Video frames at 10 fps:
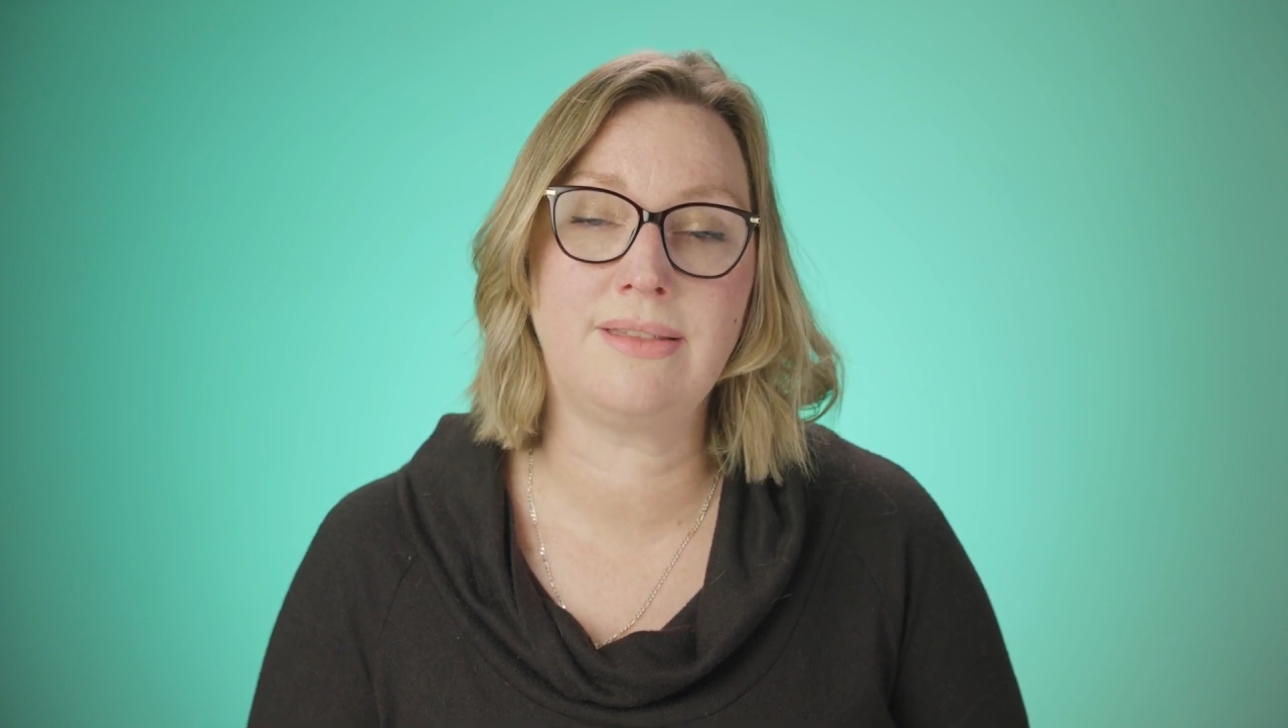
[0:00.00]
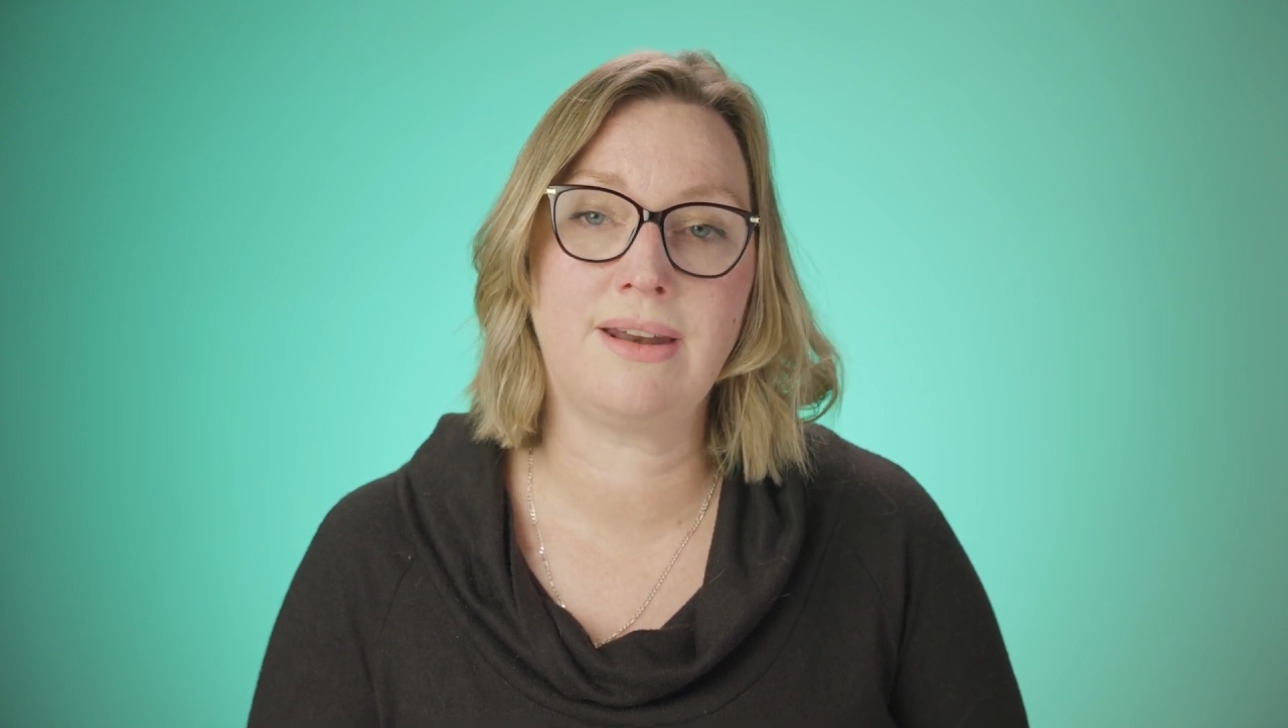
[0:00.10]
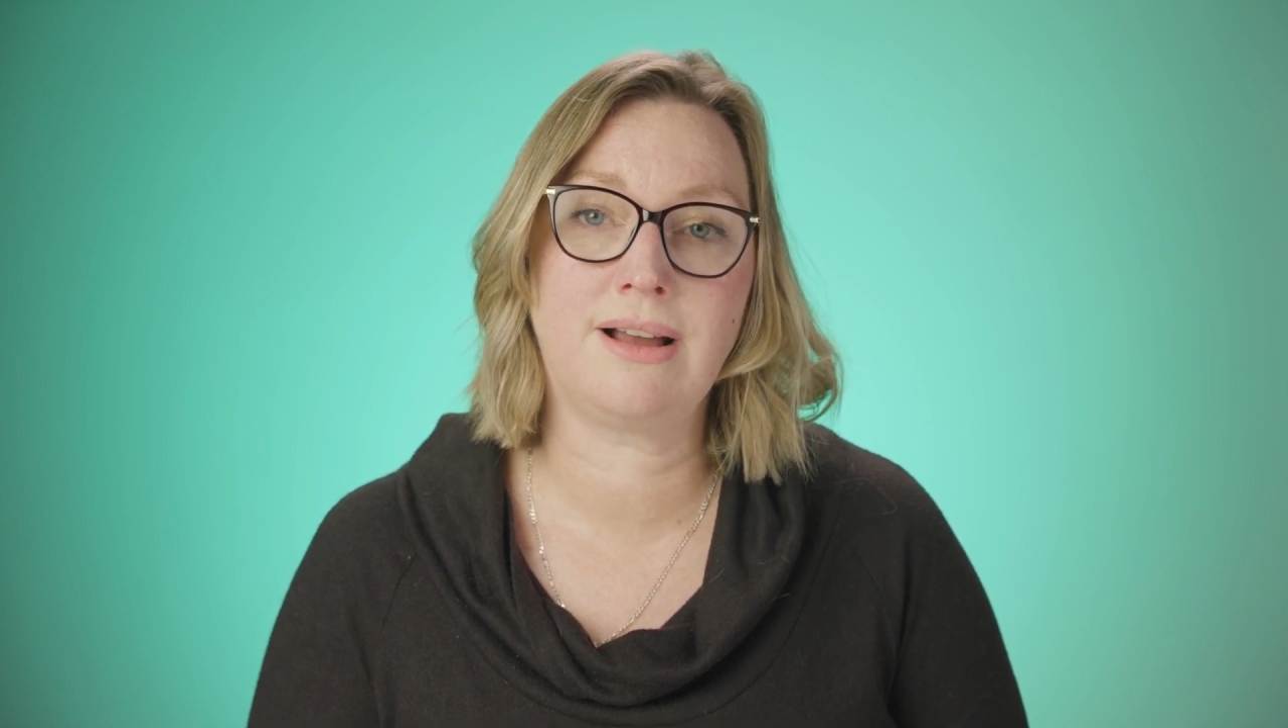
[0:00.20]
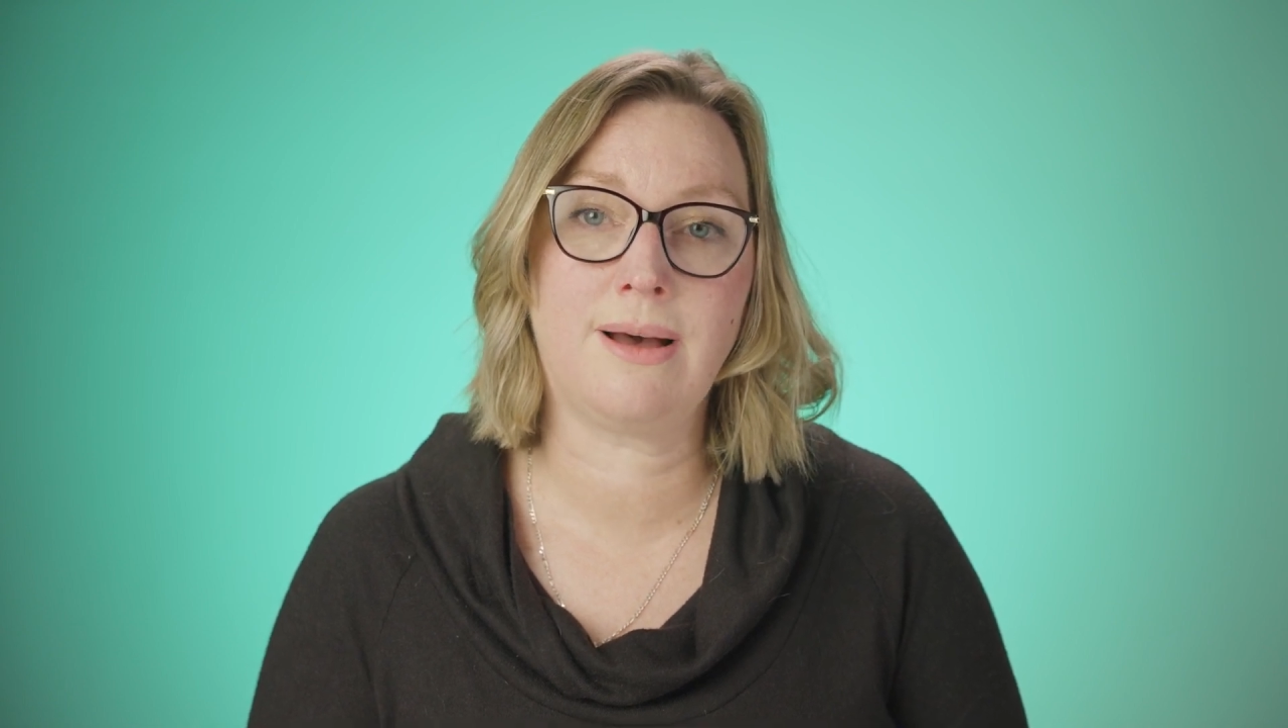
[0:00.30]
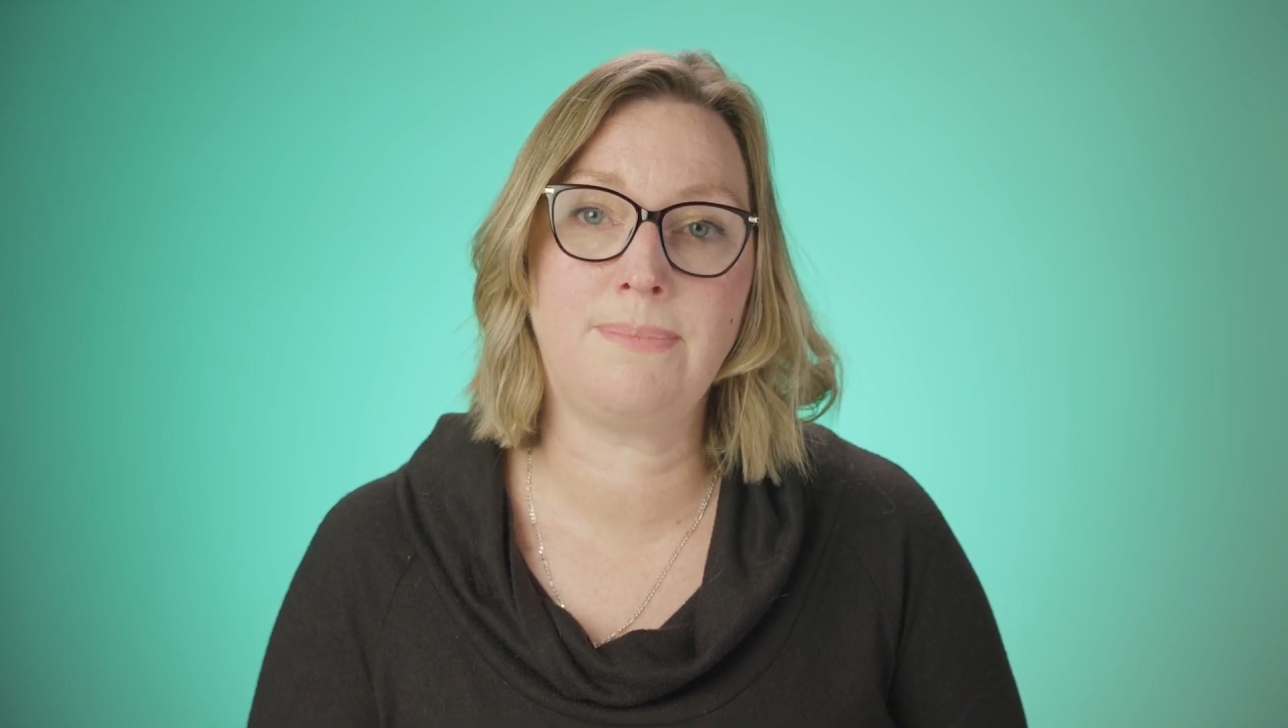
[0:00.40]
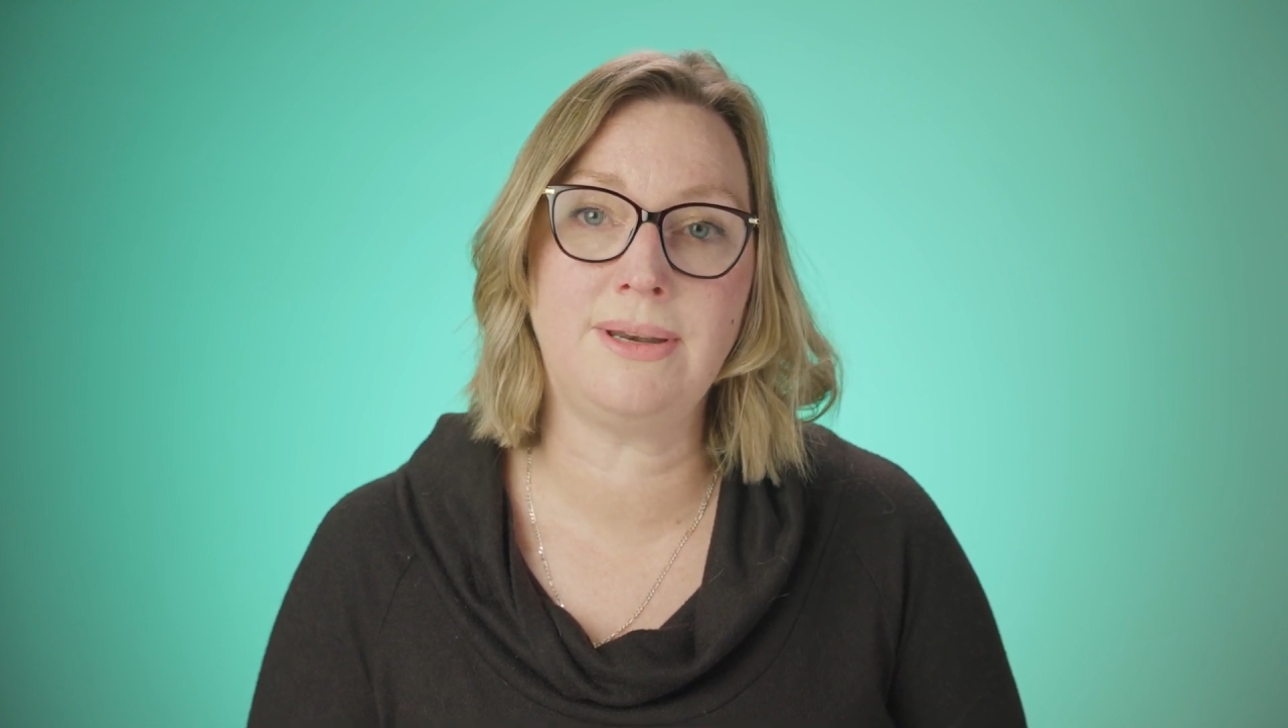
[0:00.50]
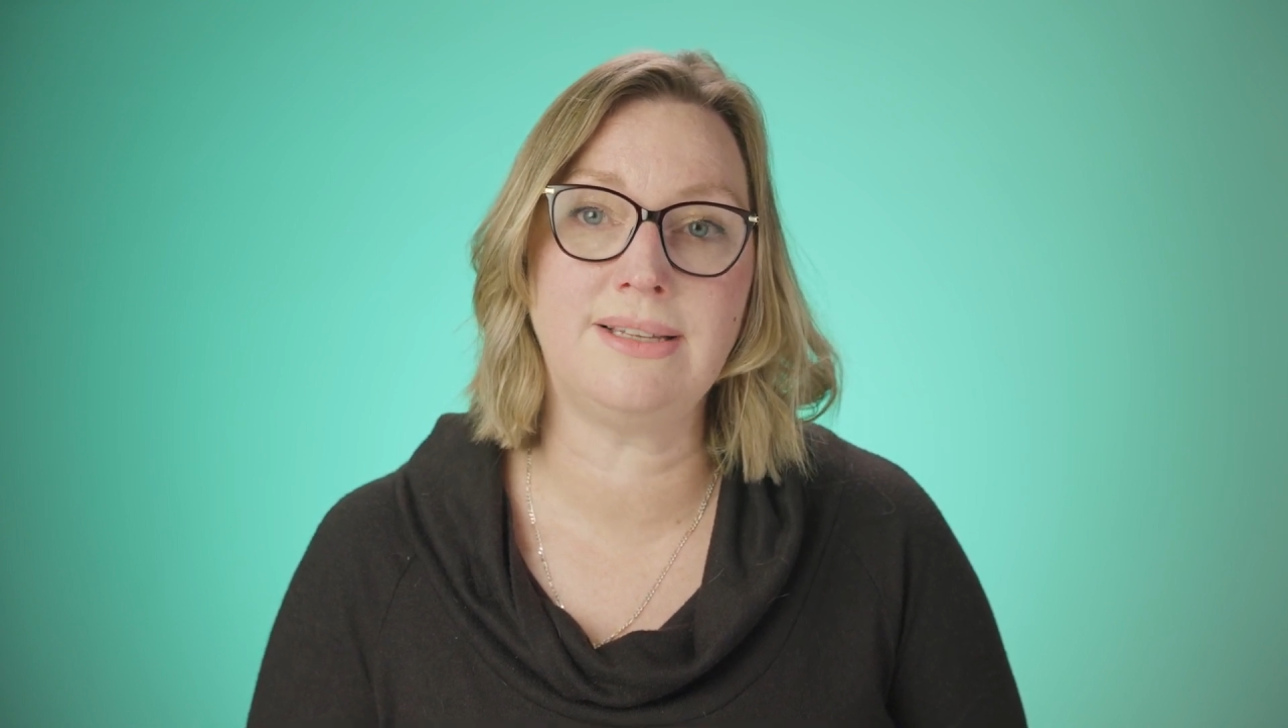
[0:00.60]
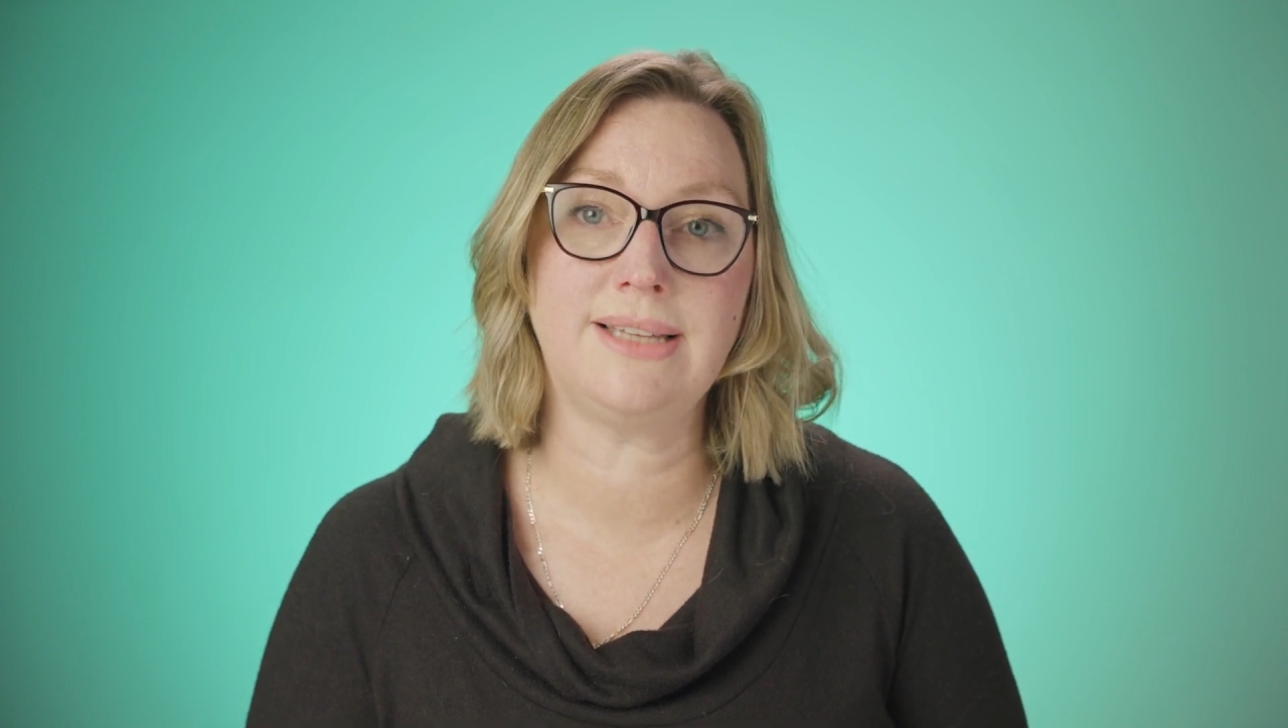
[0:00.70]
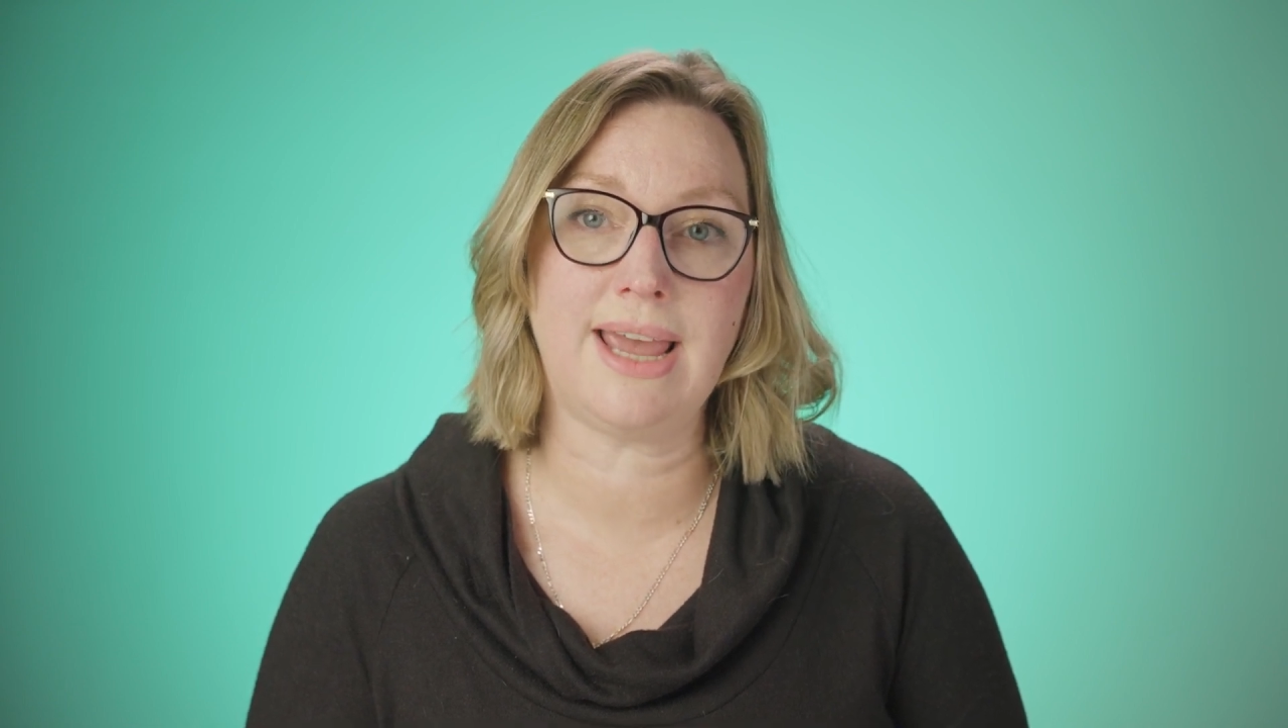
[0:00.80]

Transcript: that accompanies